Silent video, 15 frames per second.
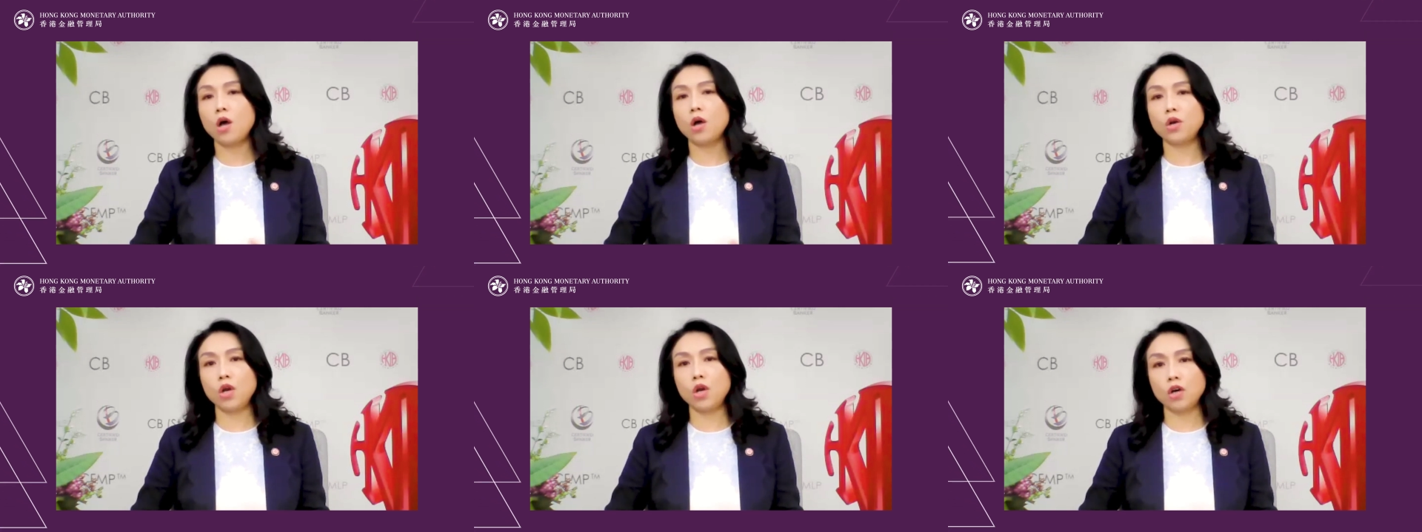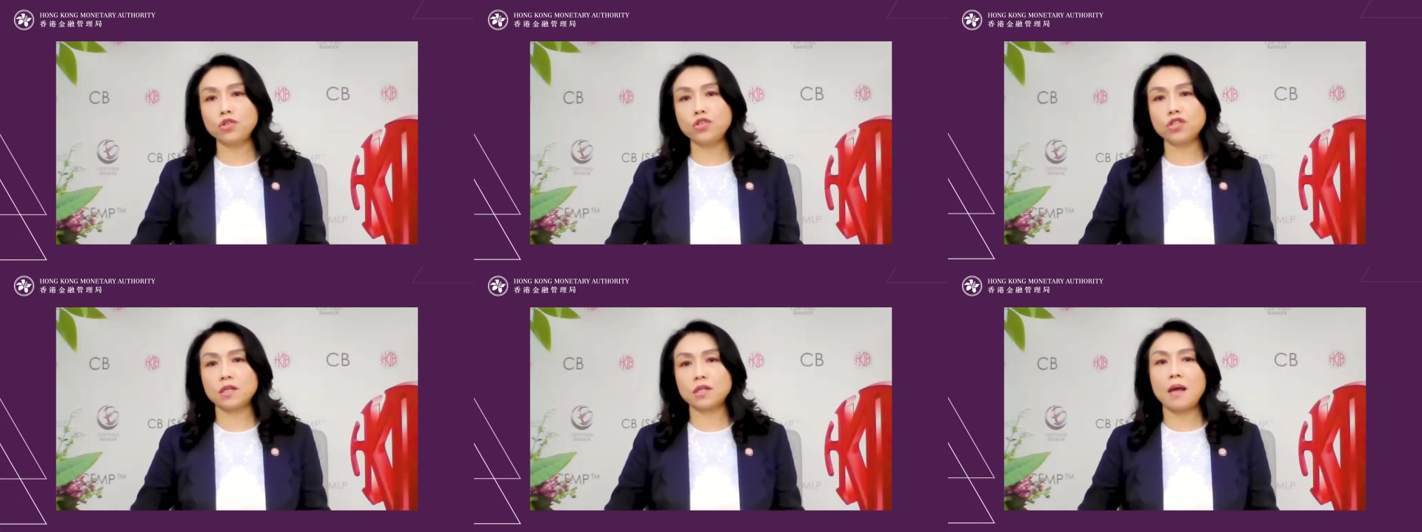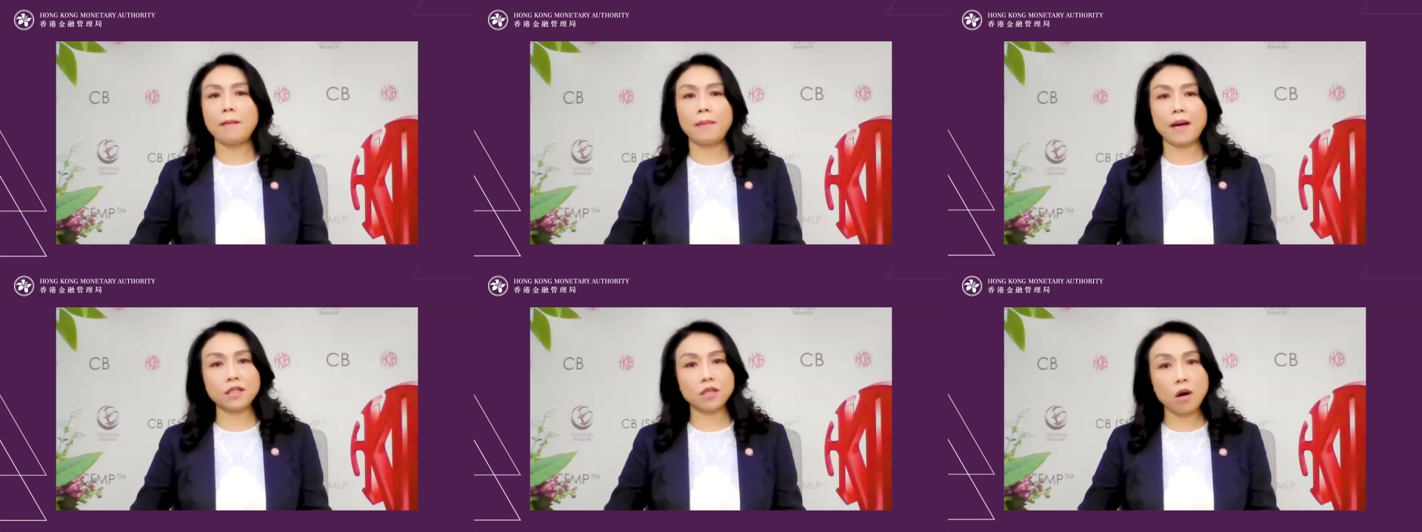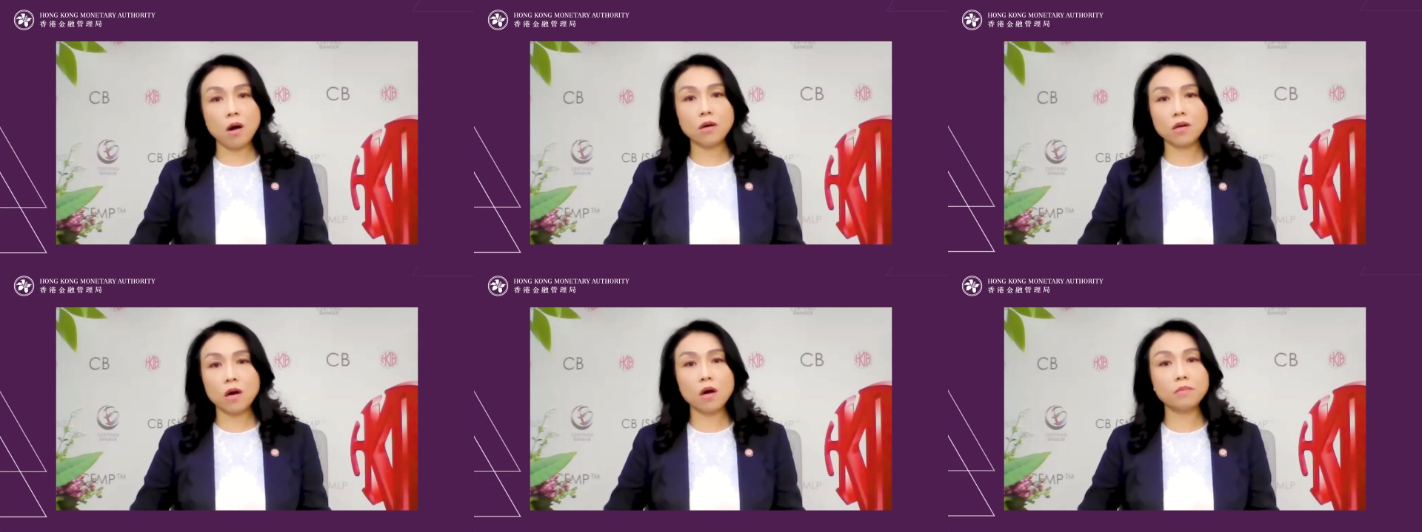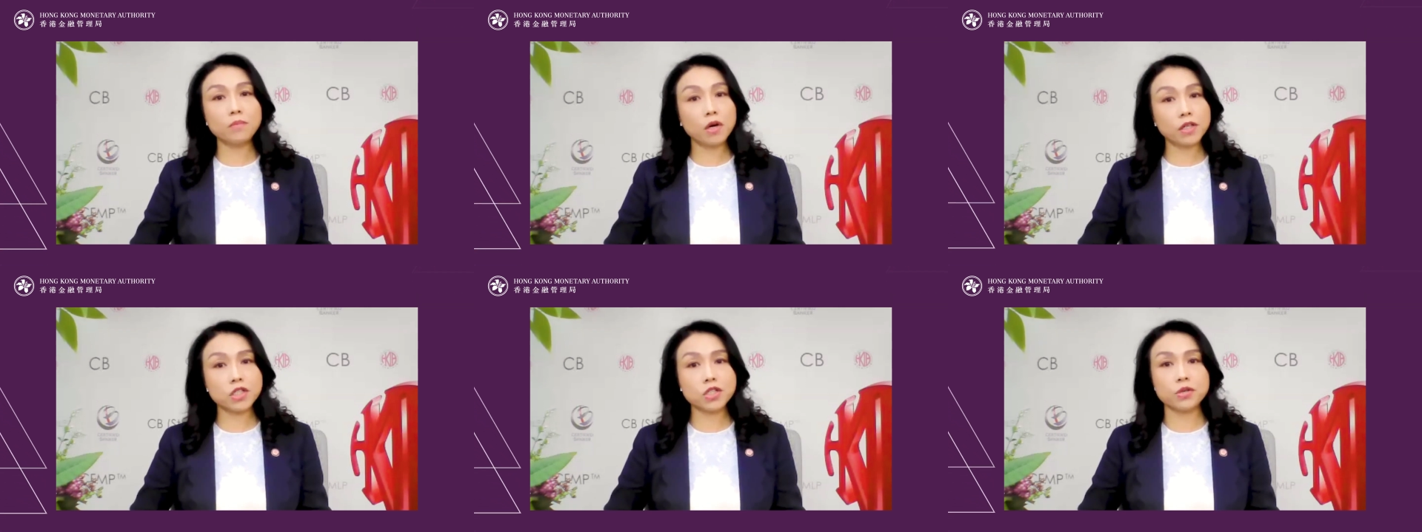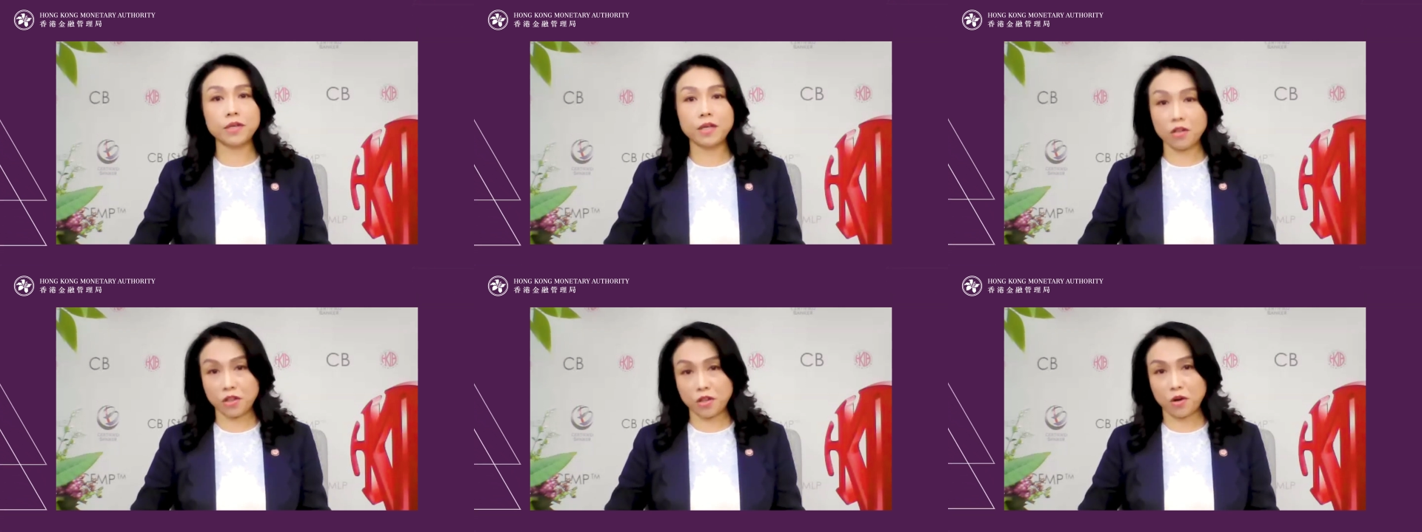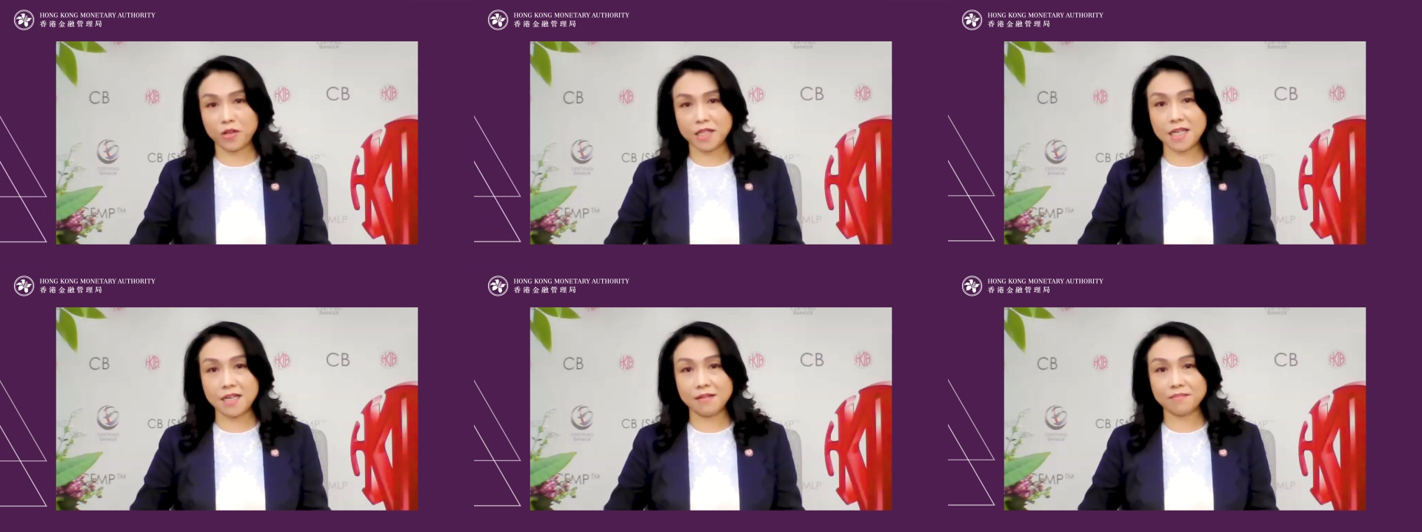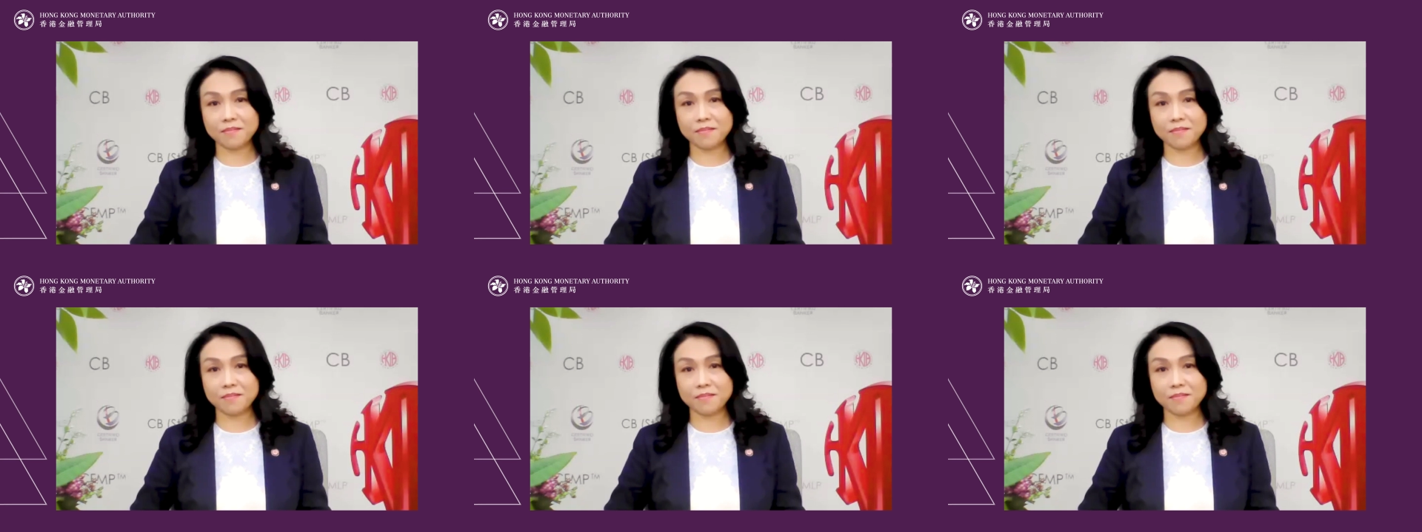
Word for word: launched by the Hong Kong Monetary Authority.